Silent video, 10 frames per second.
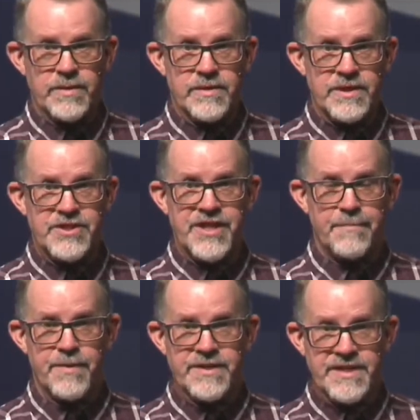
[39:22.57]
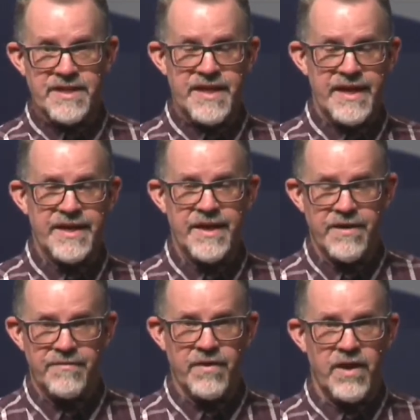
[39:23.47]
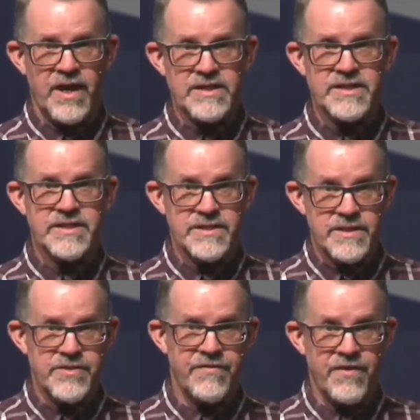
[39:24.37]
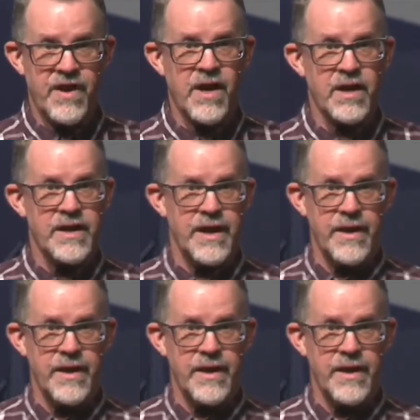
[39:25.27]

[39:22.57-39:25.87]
the shepherds that take care of Lot's flock,